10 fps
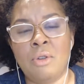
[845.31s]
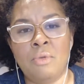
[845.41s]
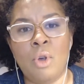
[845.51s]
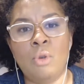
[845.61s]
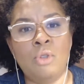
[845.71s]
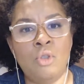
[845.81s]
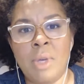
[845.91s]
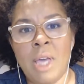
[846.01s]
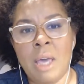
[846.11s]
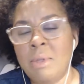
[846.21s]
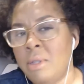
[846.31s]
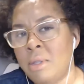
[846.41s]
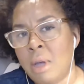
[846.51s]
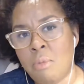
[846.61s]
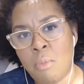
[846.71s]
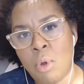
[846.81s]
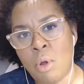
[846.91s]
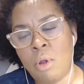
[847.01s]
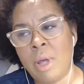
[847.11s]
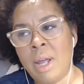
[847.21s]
those two became inseparable,